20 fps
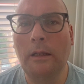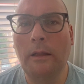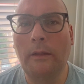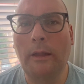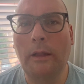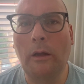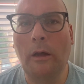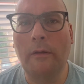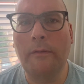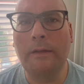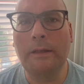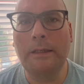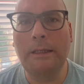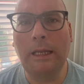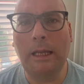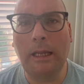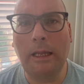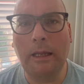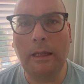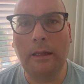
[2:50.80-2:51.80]
They often
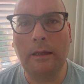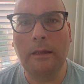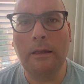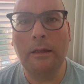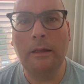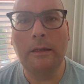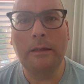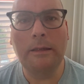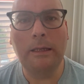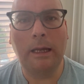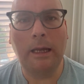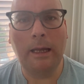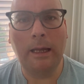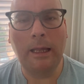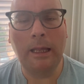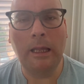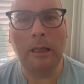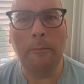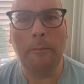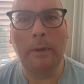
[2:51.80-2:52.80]
take
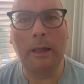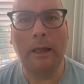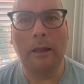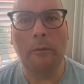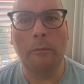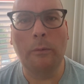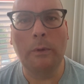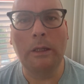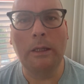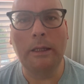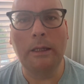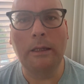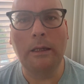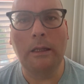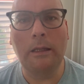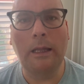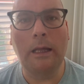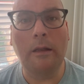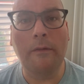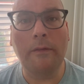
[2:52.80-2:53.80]
time and really a
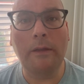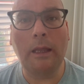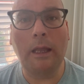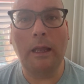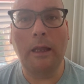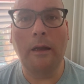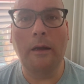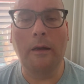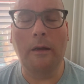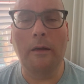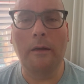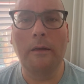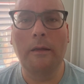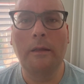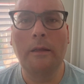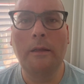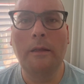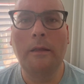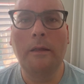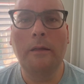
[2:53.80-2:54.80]
lot of care
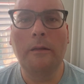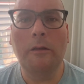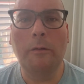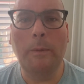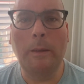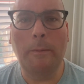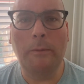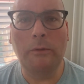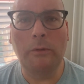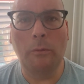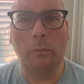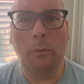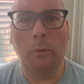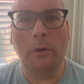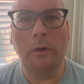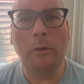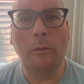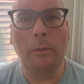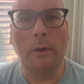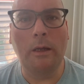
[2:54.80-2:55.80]
to be able to
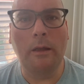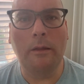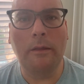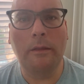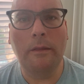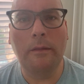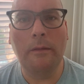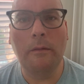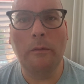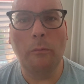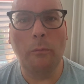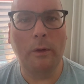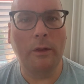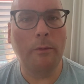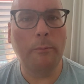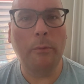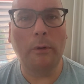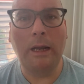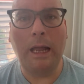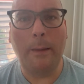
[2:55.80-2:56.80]
work with
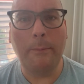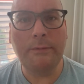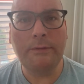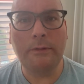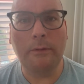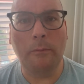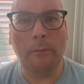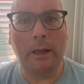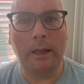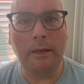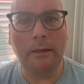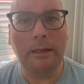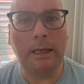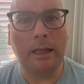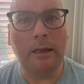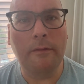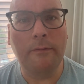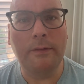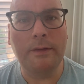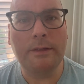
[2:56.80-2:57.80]
perhaps the right kind
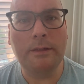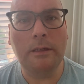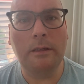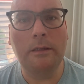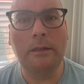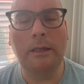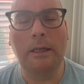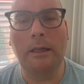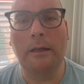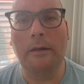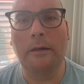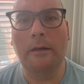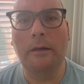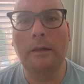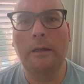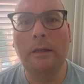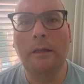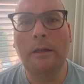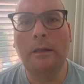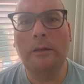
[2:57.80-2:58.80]
of facilitator
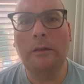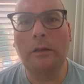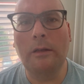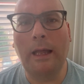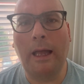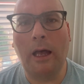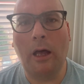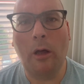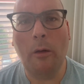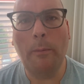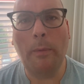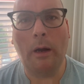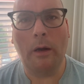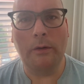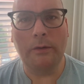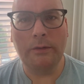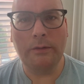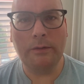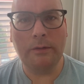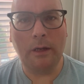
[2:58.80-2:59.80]
to help
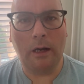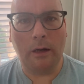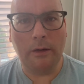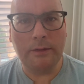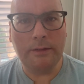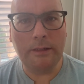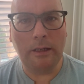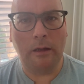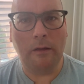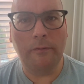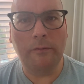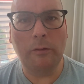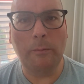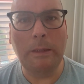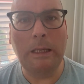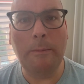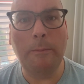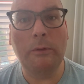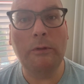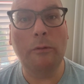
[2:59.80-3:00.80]
ourselves to be
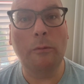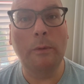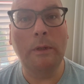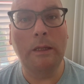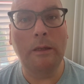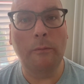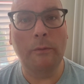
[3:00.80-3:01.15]
able to really